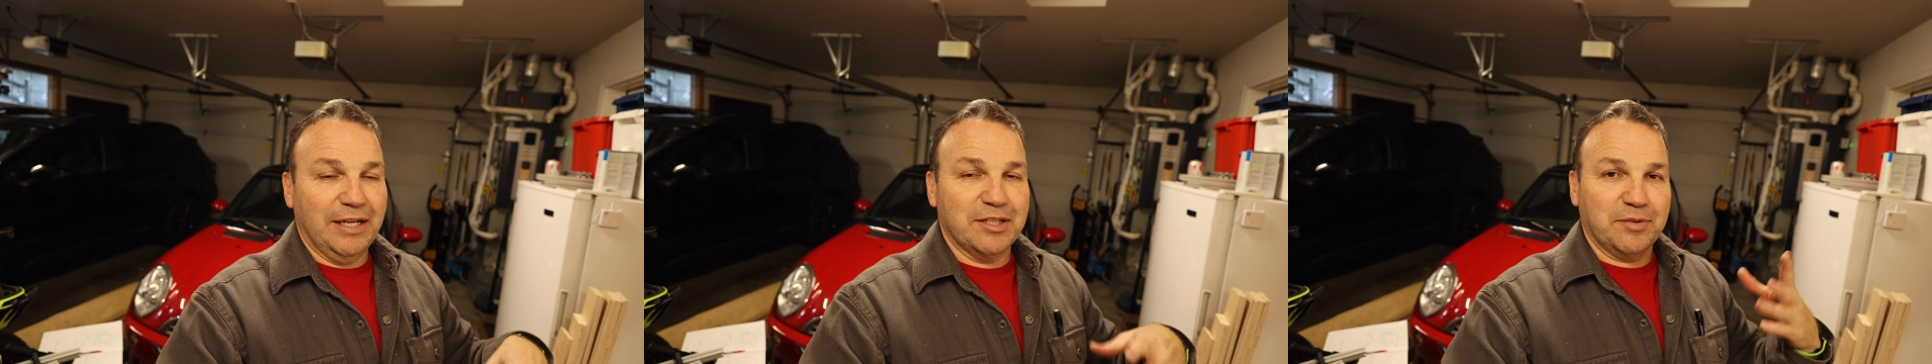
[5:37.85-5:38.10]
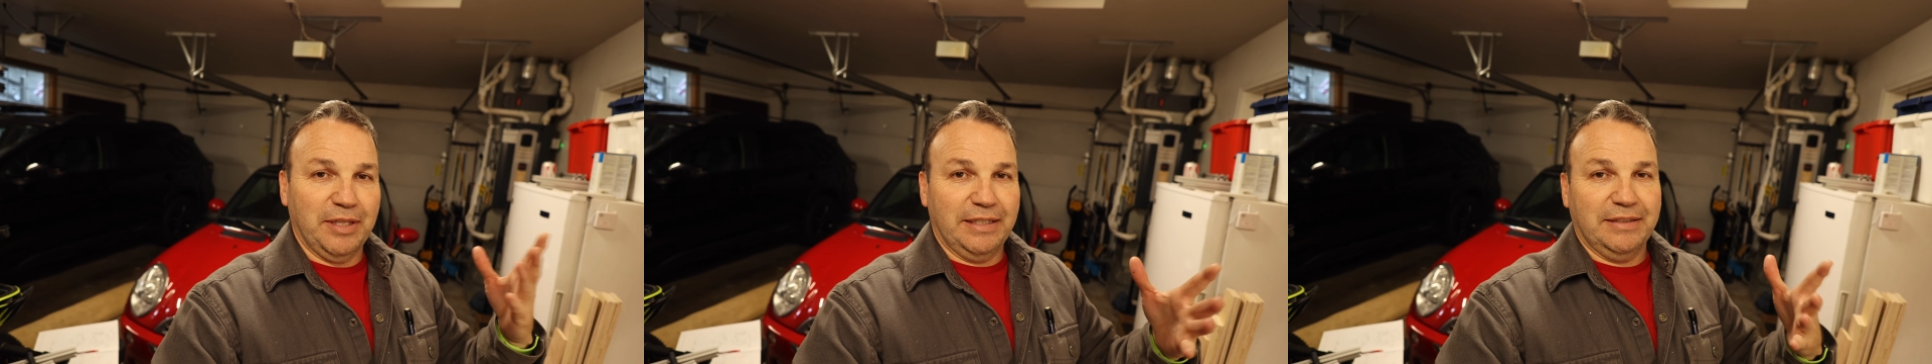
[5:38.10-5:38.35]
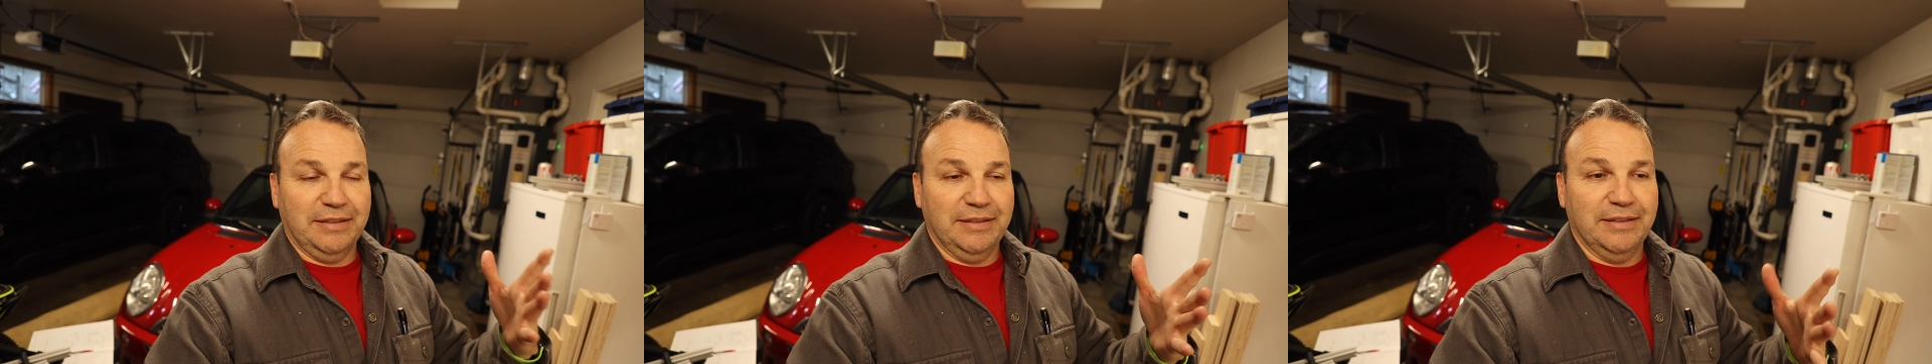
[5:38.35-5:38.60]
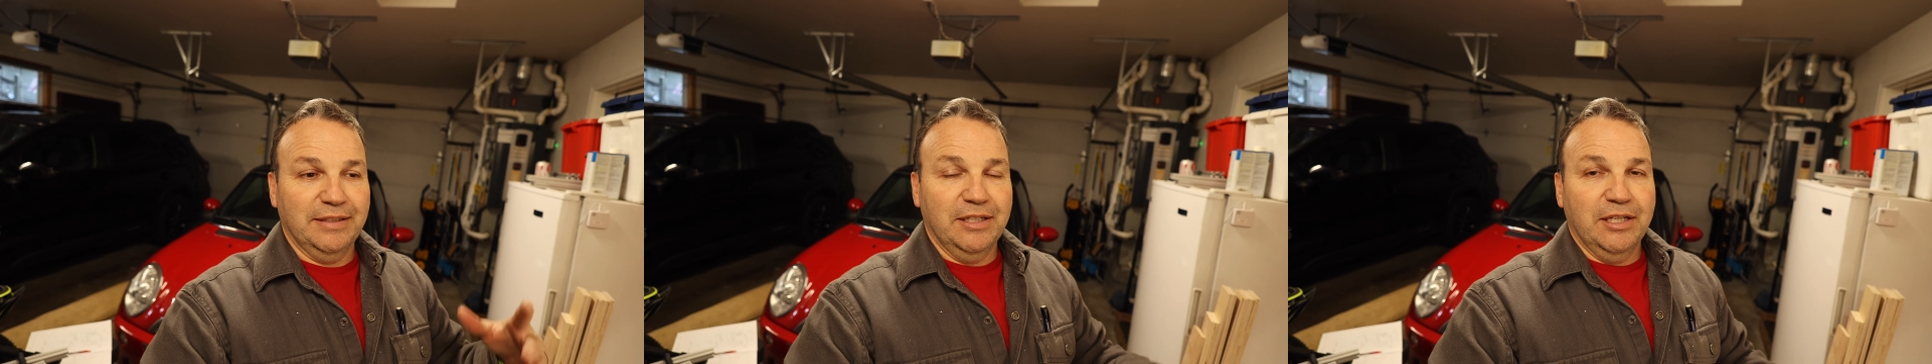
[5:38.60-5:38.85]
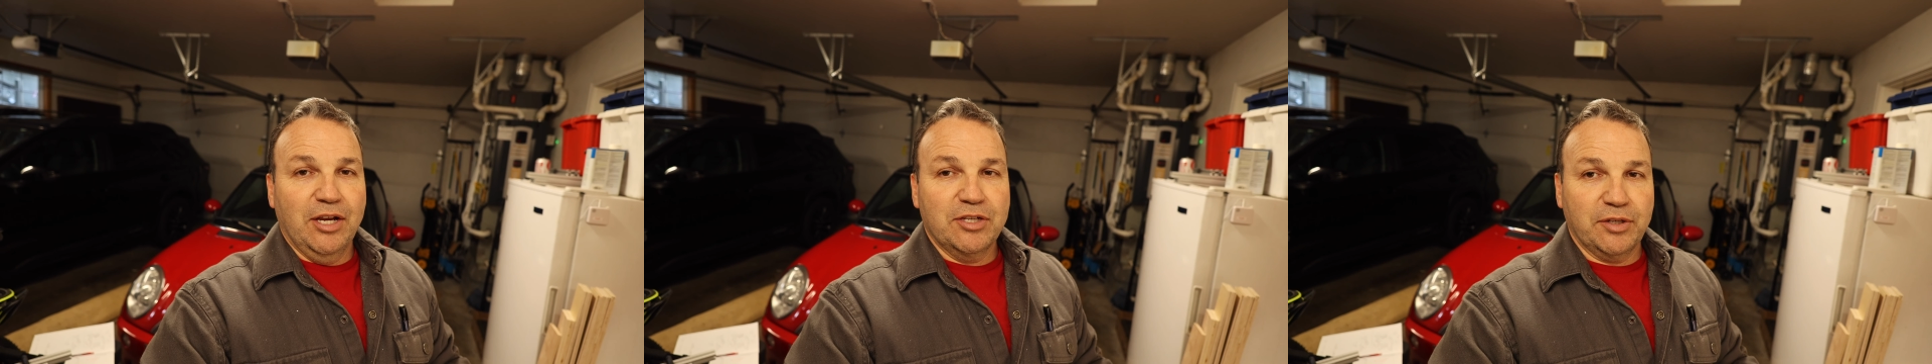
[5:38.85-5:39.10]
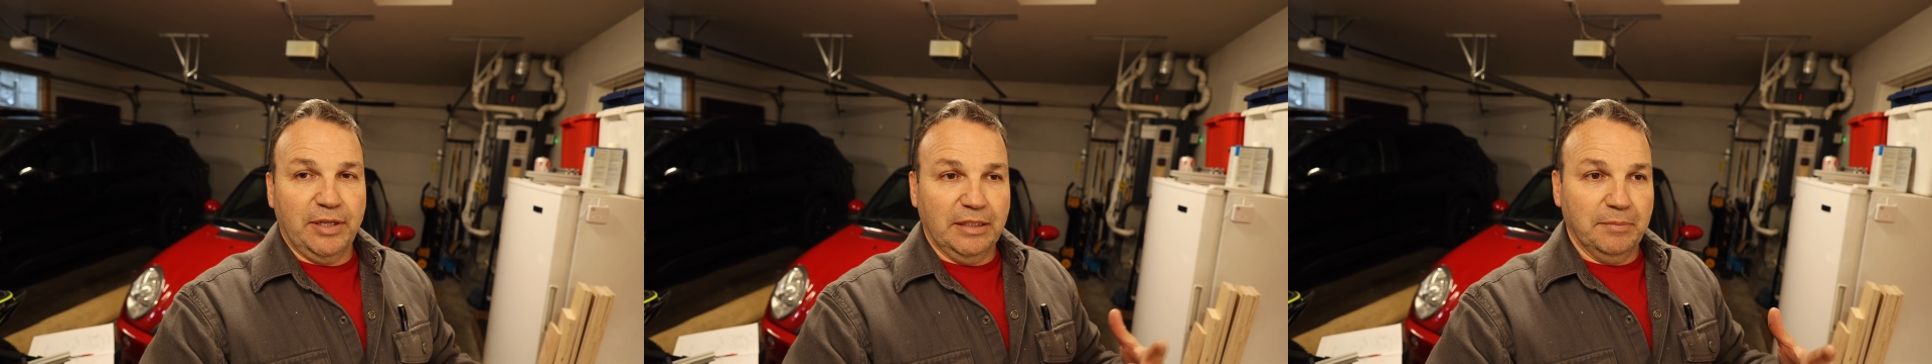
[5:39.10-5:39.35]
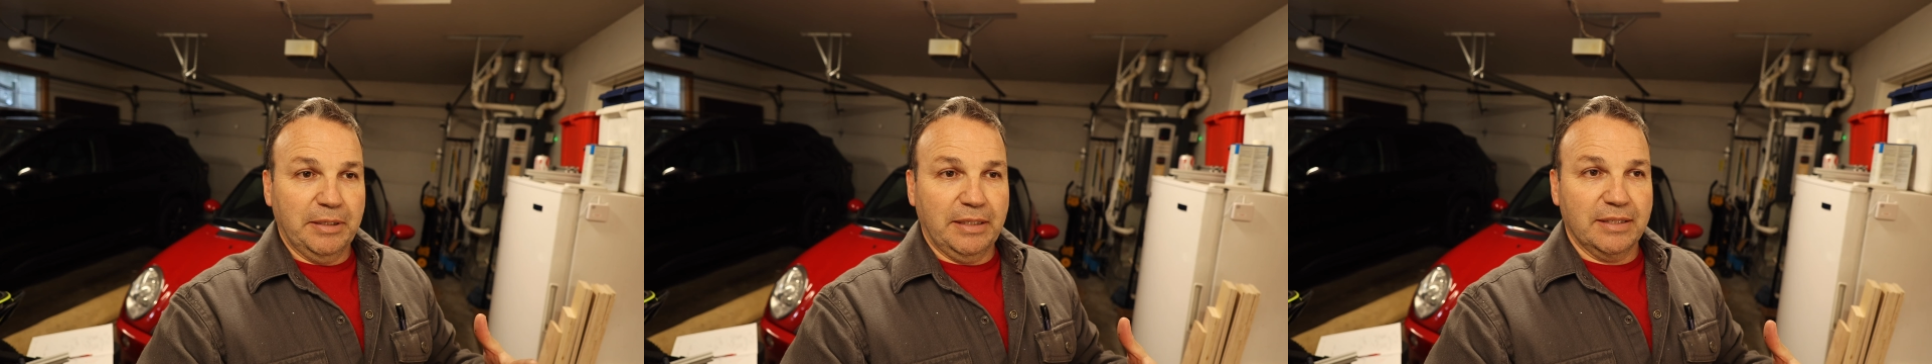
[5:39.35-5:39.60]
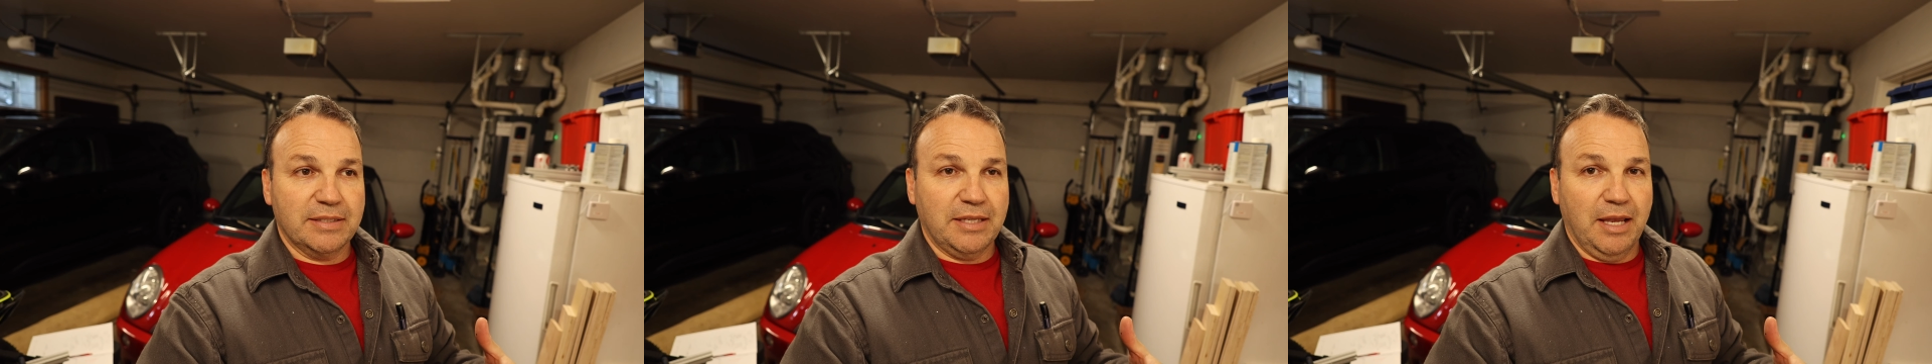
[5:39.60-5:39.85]
I just like to show you a little bit of
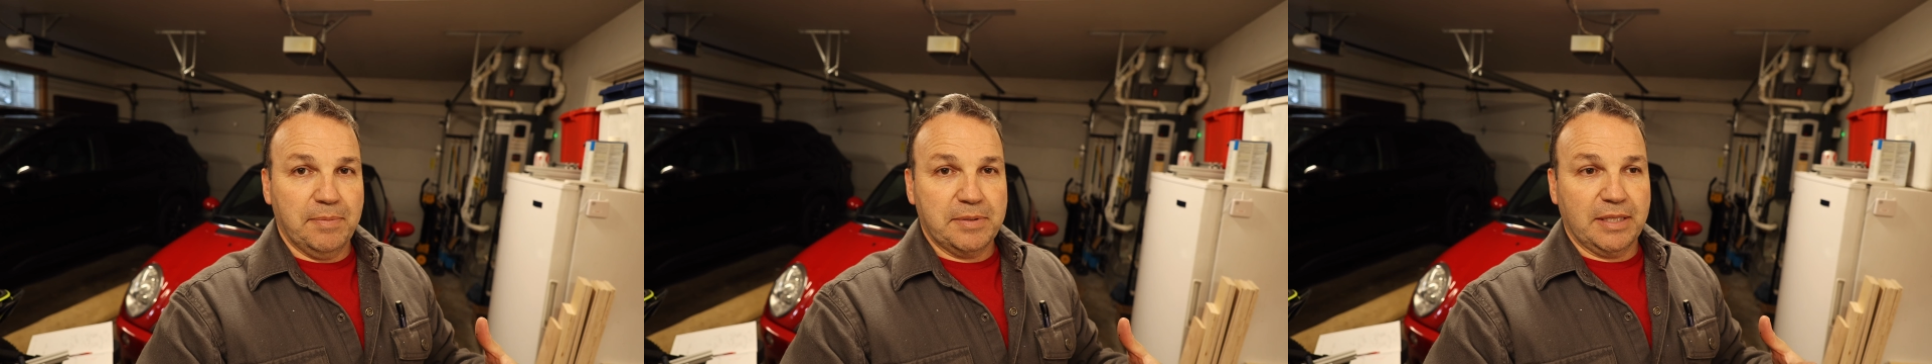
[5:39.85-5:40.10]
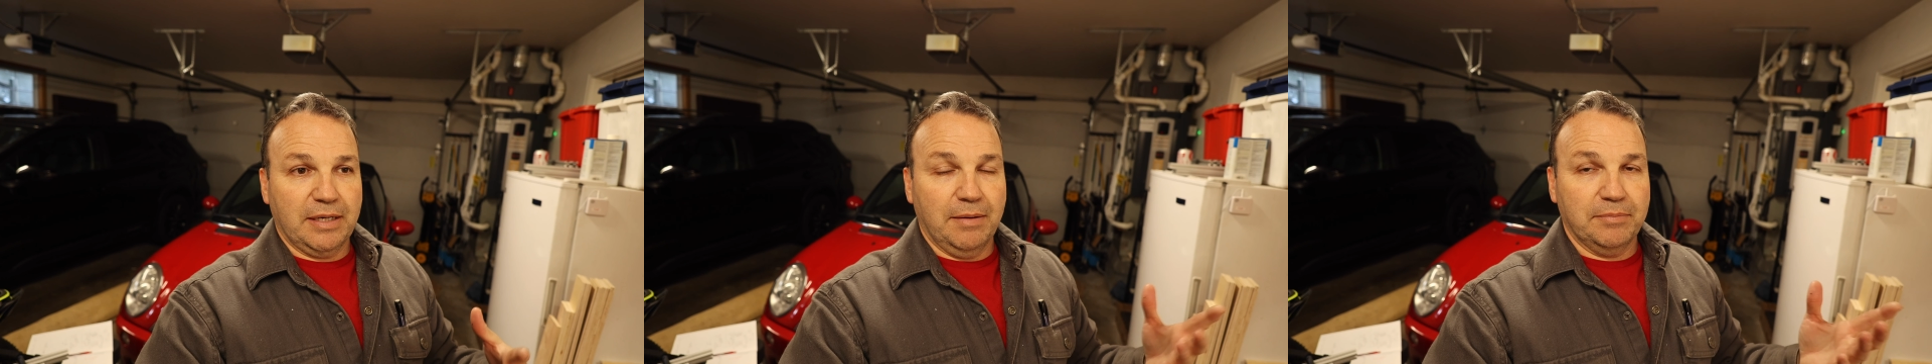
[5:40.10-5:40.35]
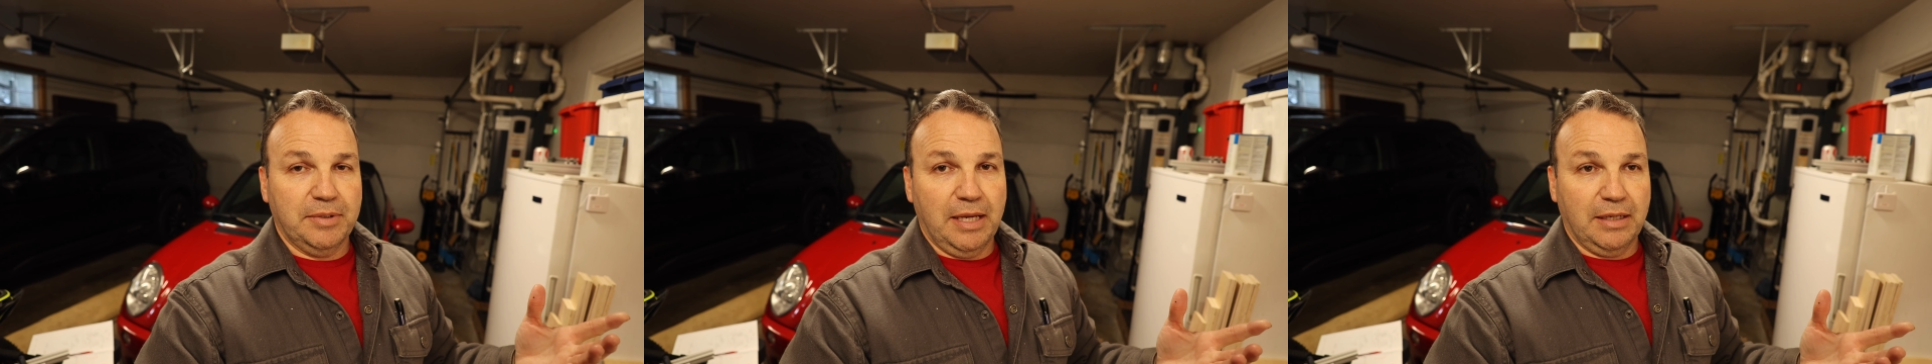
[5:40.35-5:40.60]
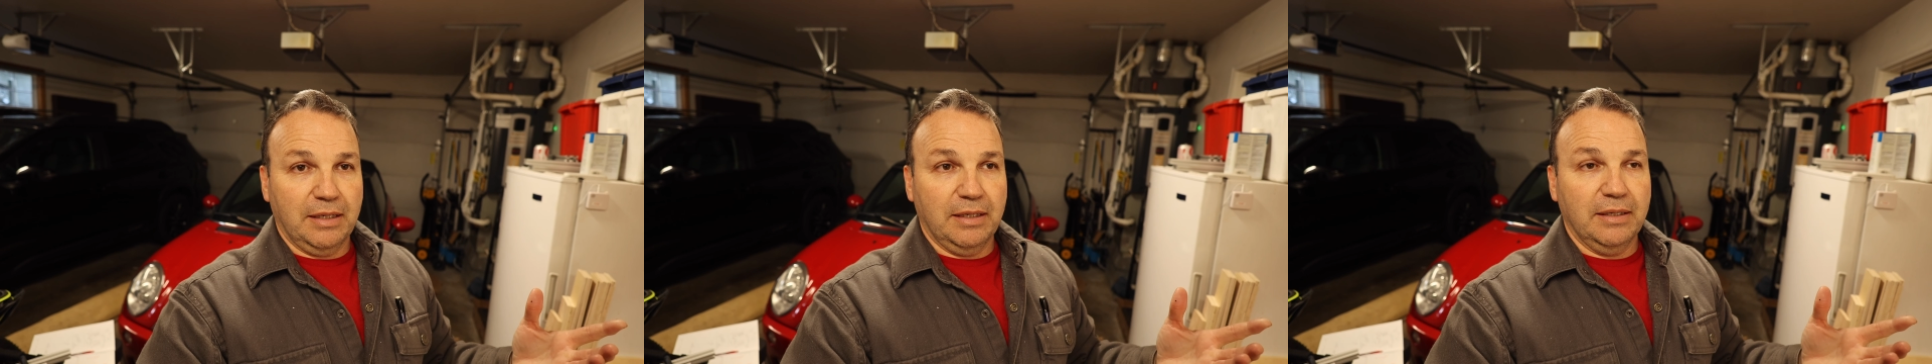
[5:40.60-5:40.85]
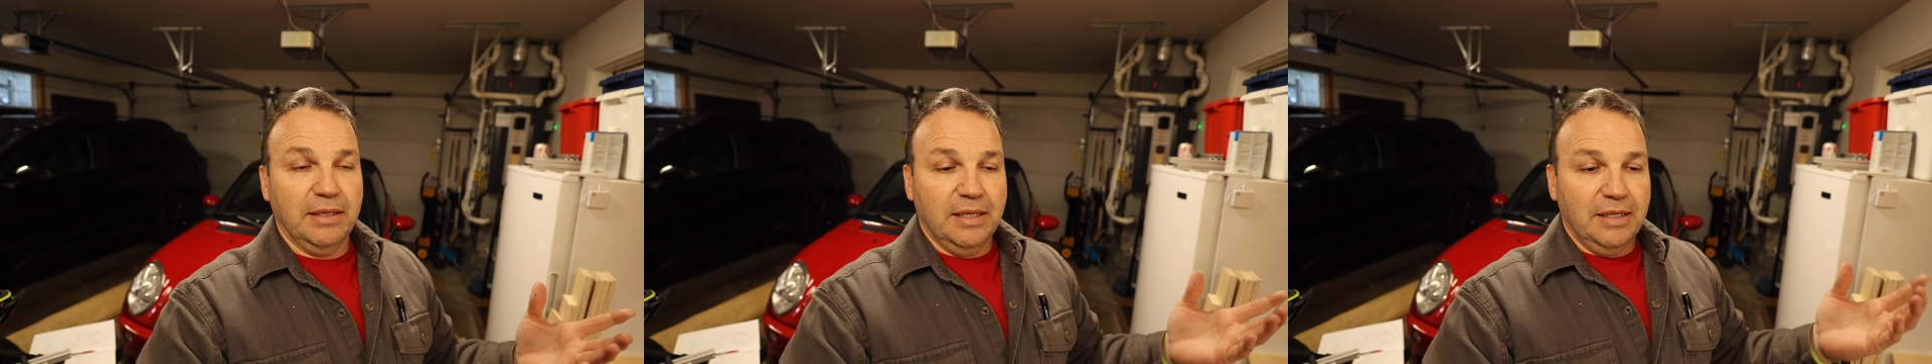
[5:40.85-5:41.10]
the steps that I'm taking.